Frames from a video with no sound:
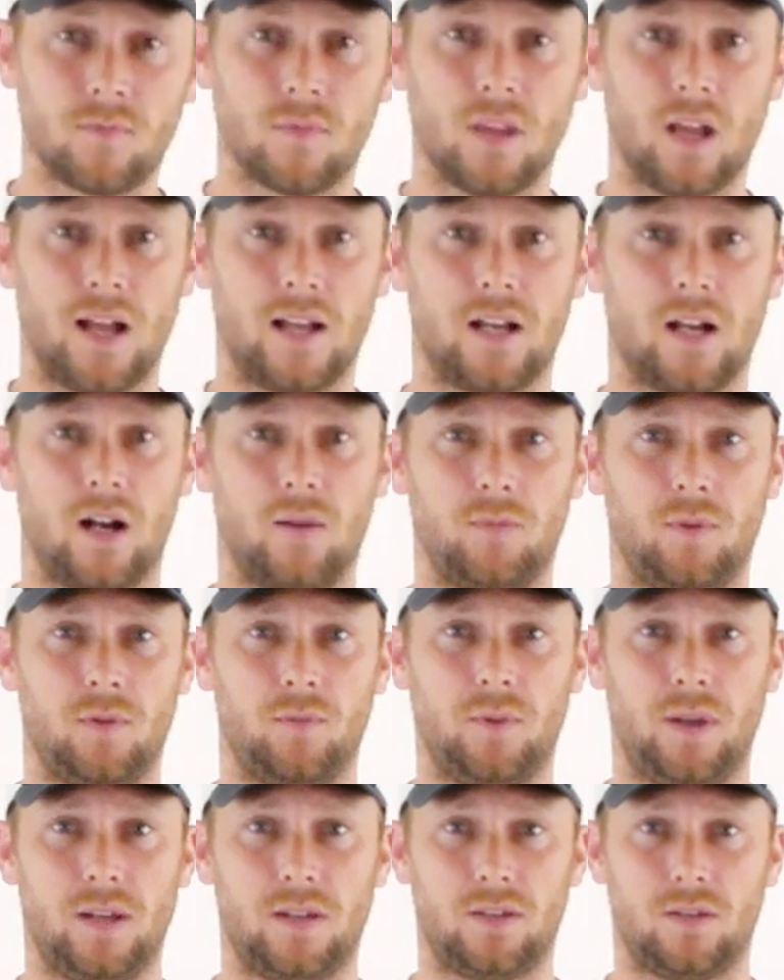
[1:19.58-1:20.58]
I copy
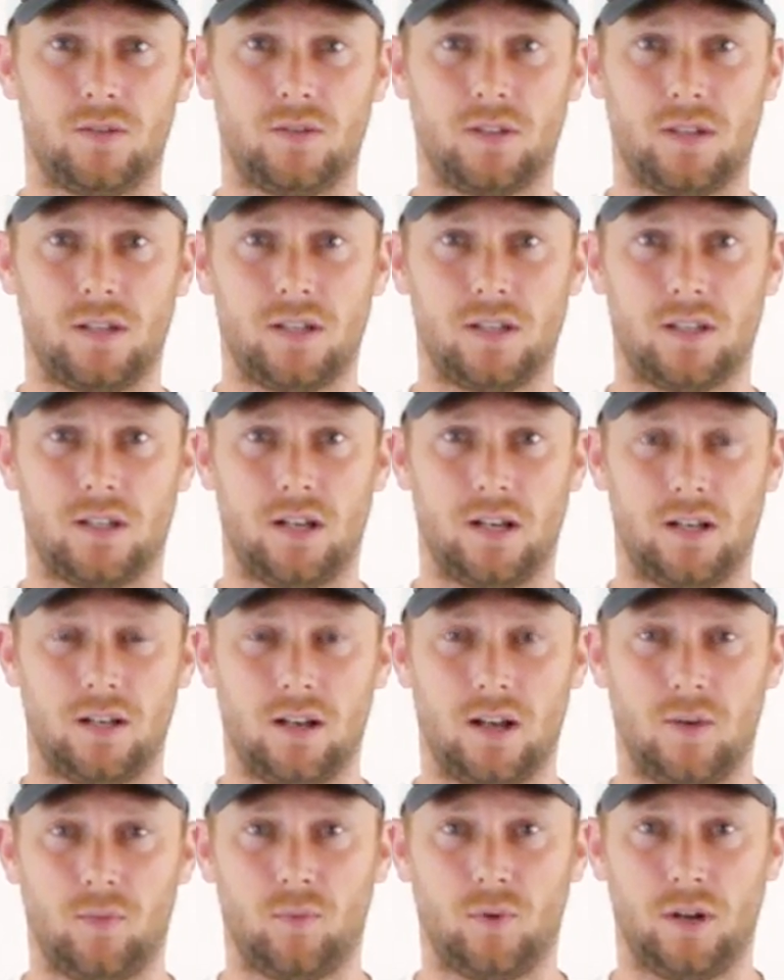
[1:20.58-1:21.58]
and paste those things, and I
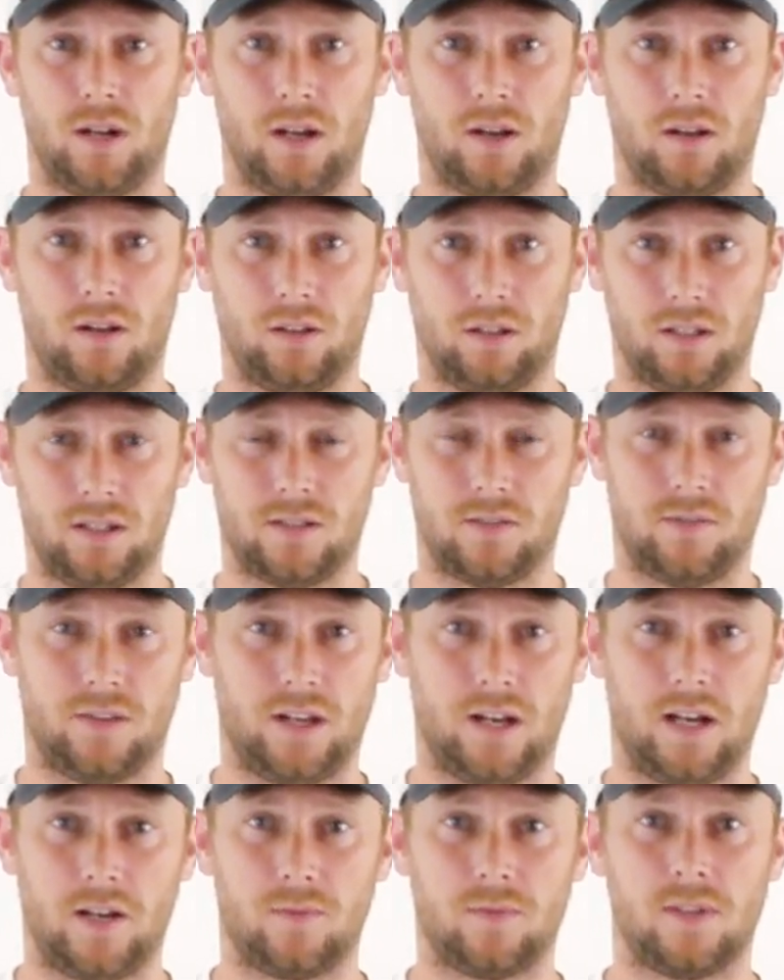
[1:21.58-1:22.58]
print out a list of
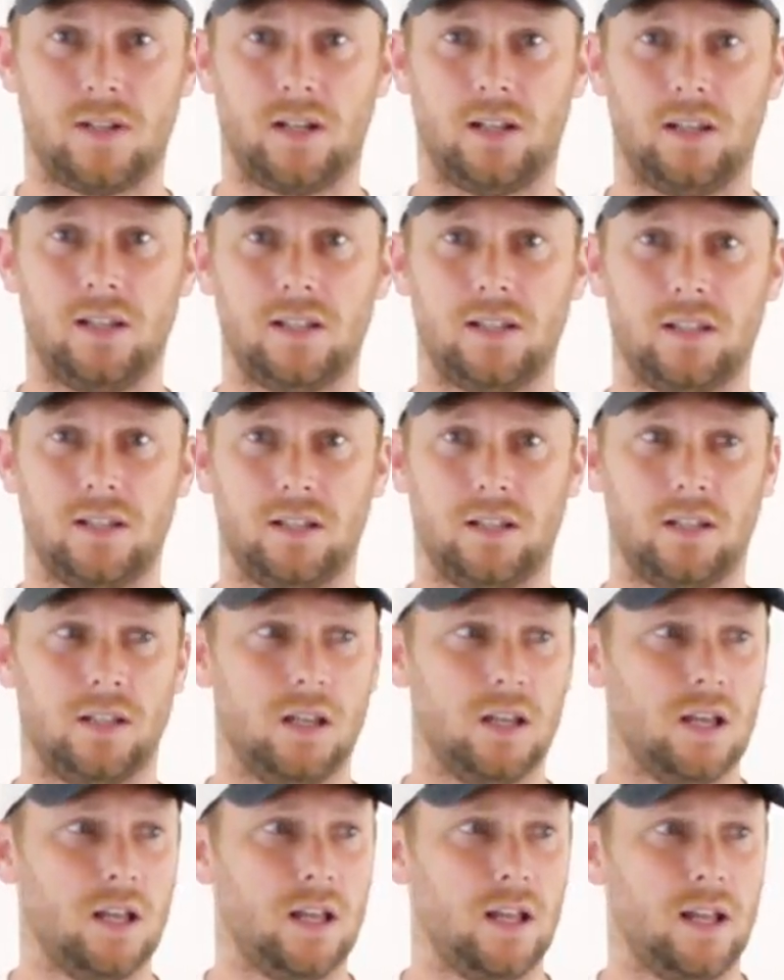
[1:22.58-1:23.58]
the items that I listed,
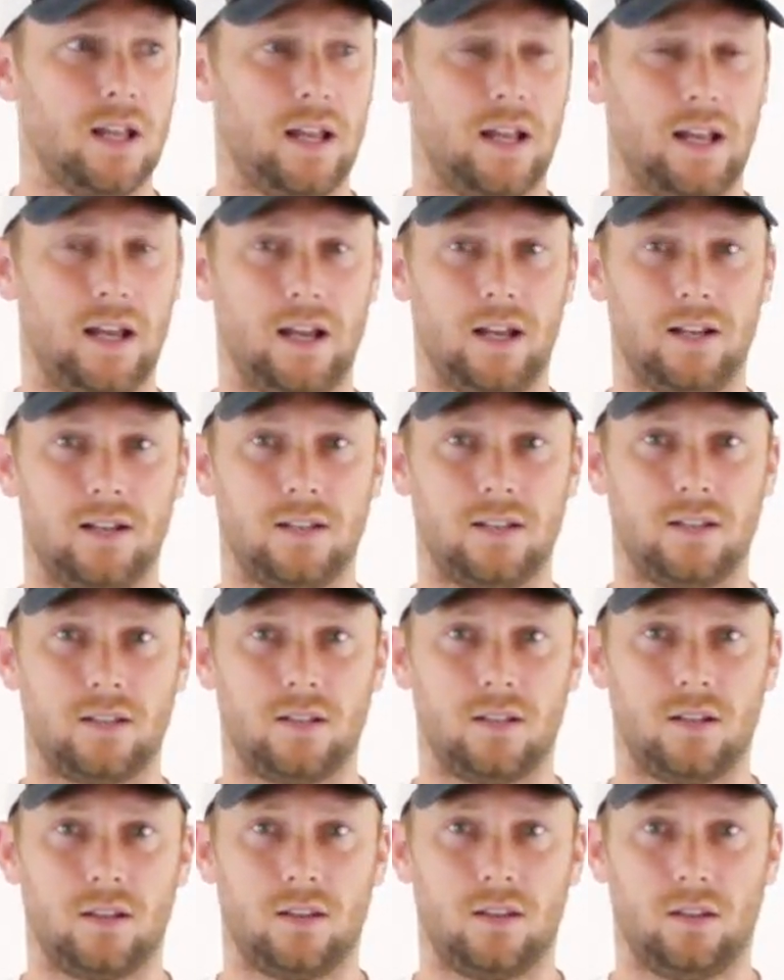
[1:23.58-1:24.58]
and
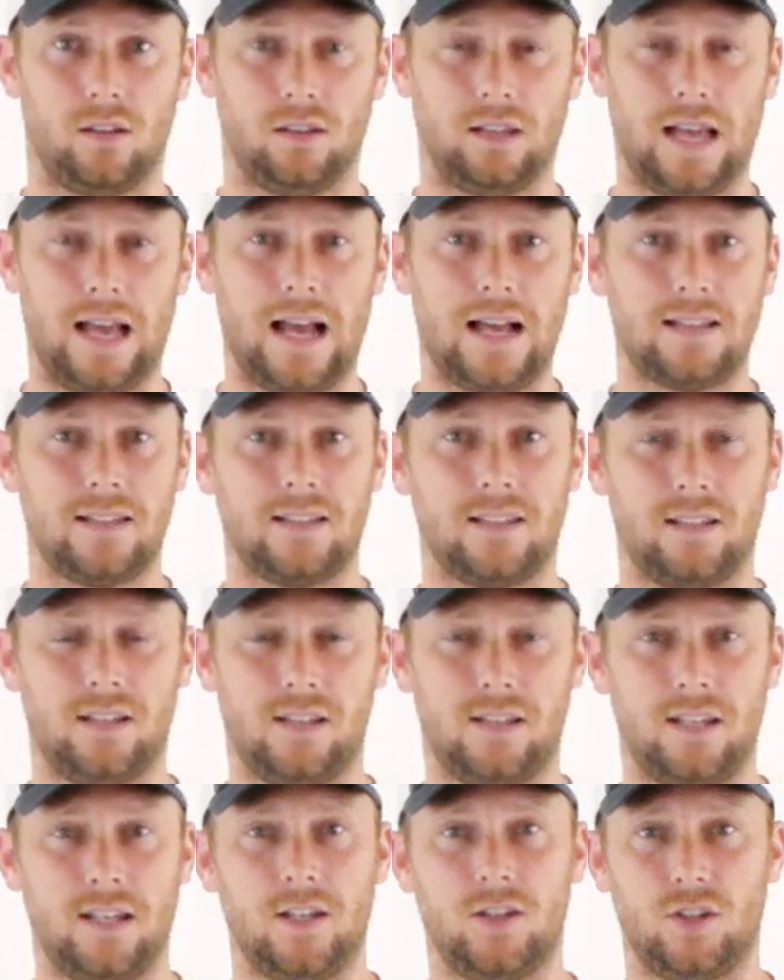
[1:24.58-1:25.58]
the
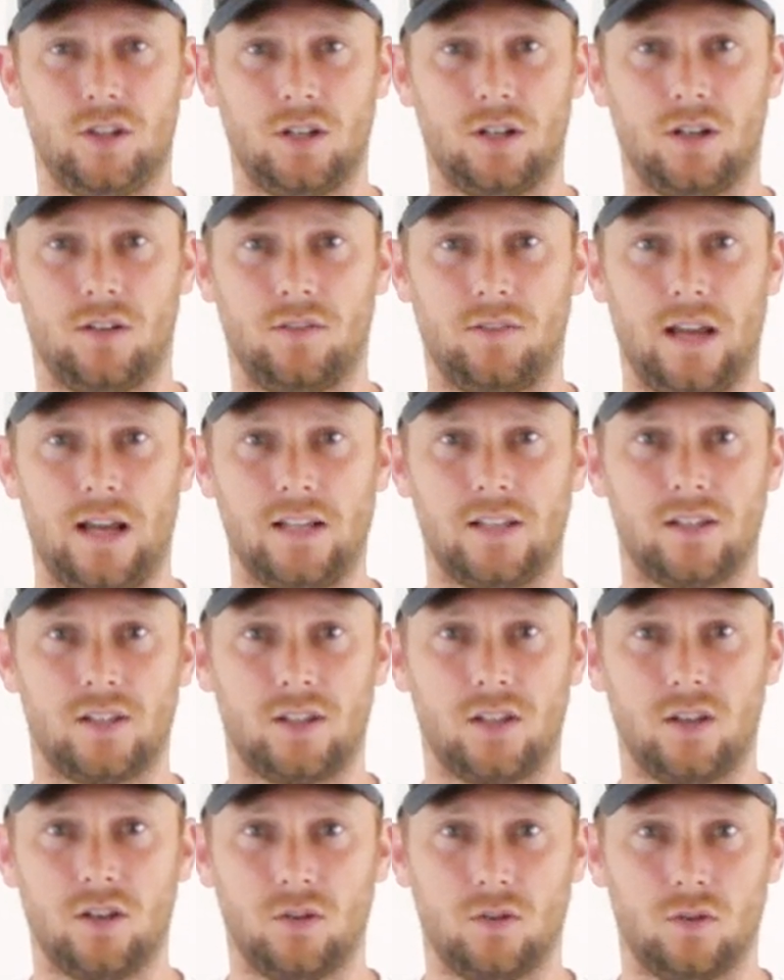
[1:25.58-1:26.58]
last digit of that
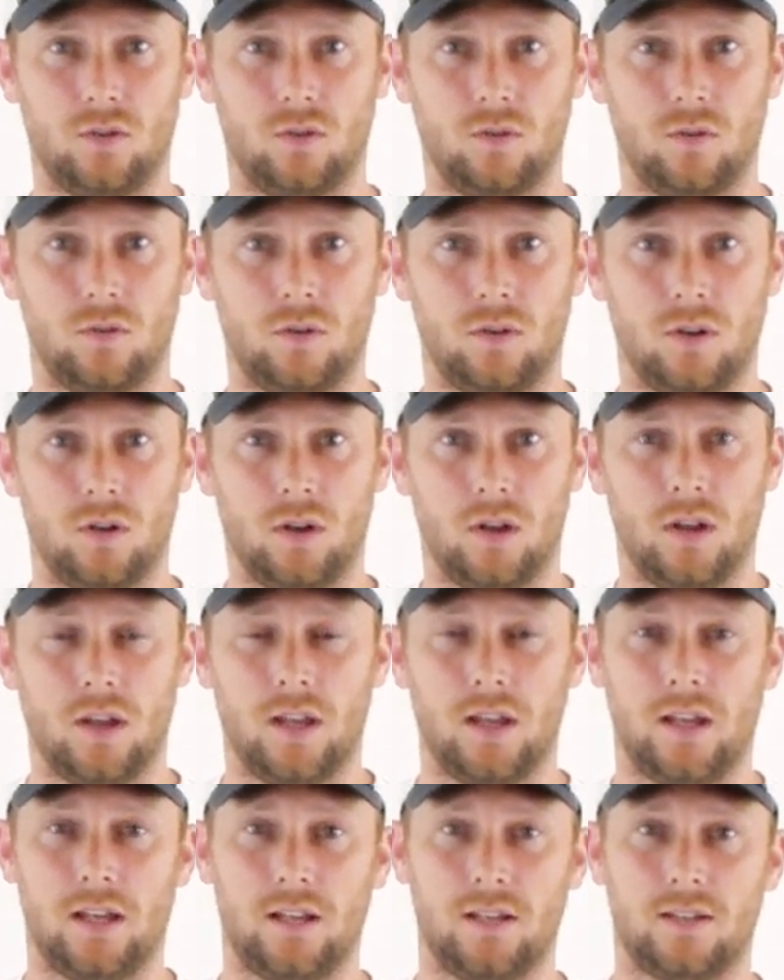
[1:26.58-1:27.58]
SKU
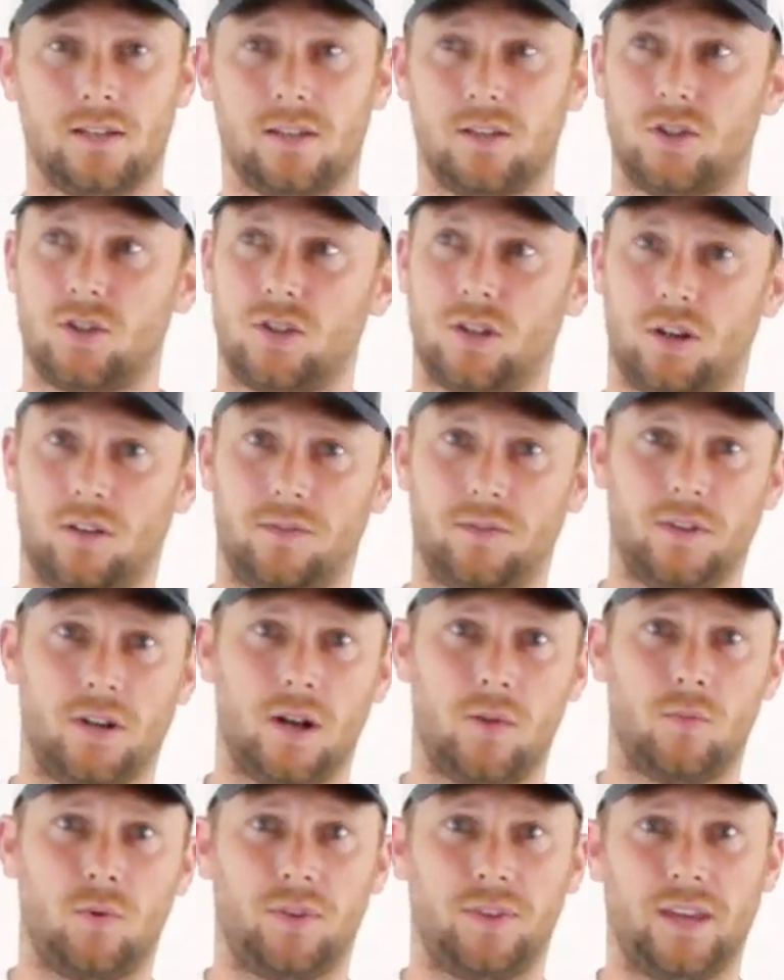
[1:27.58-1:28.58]
is the shelf that
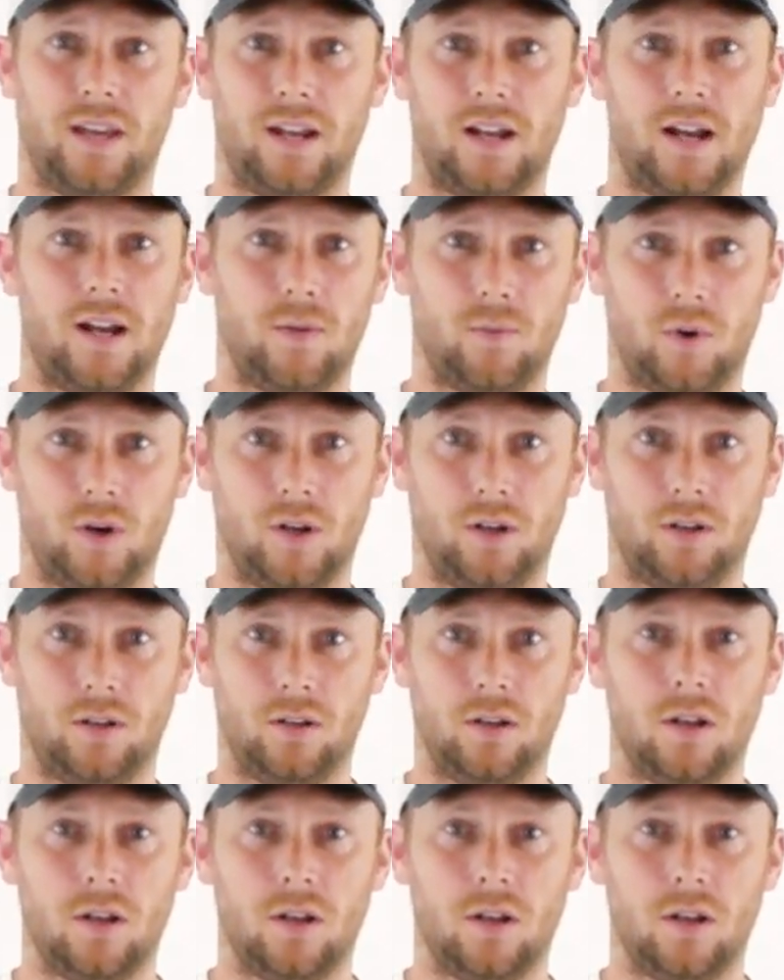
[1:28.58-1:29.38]
I put that item on.